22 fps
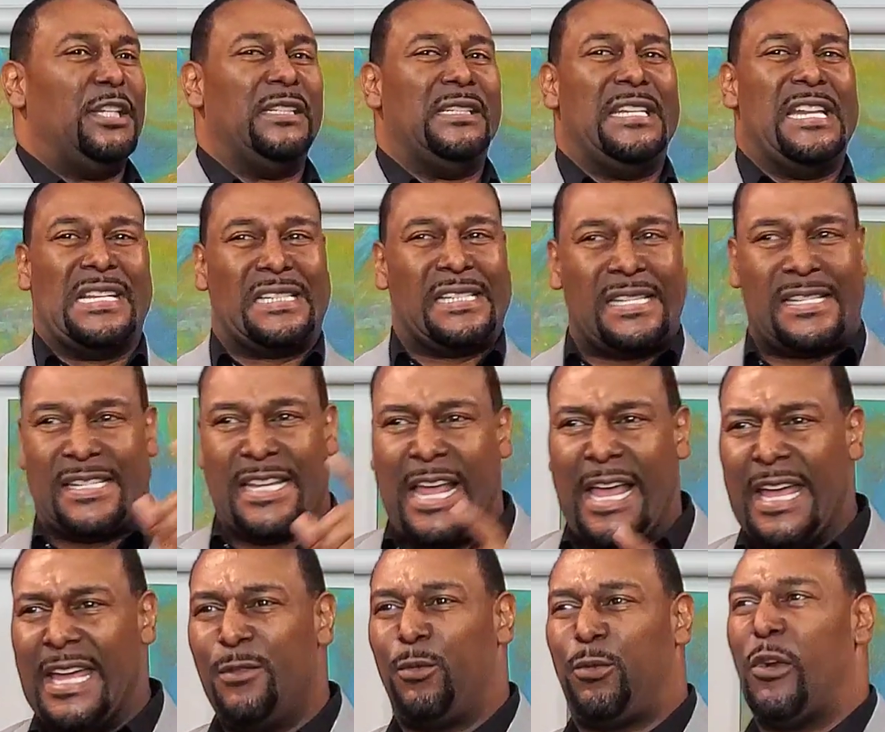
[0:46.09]
to
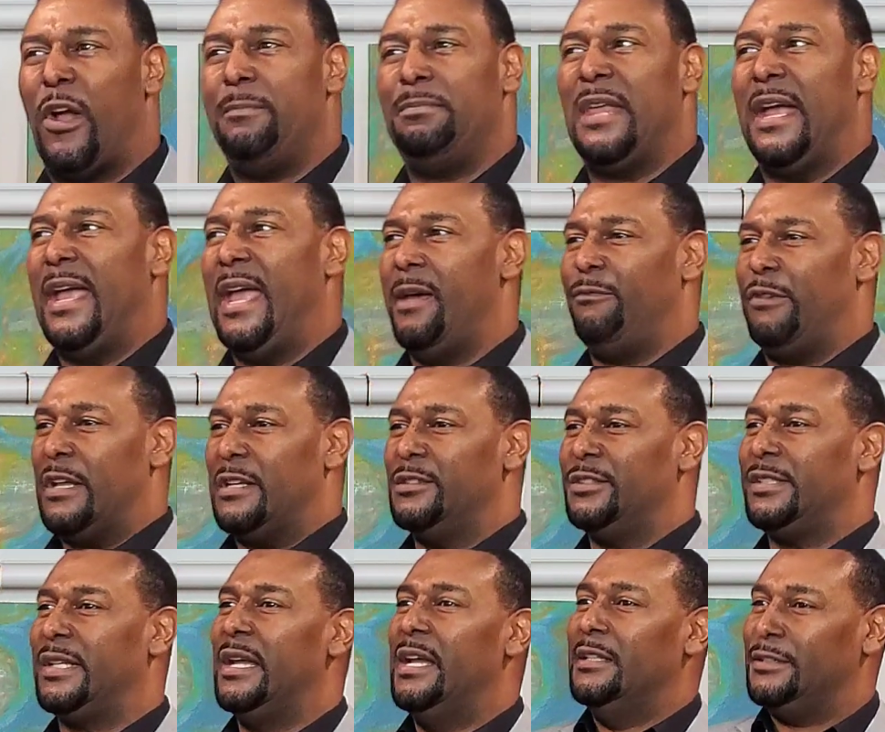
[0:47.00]
descend from the
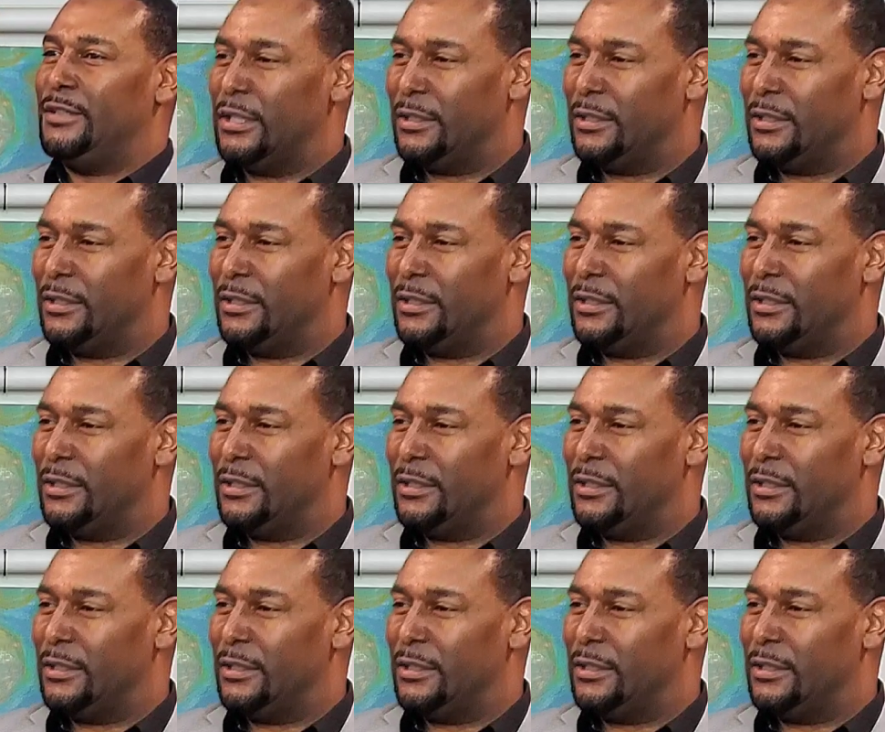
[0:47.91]
heavens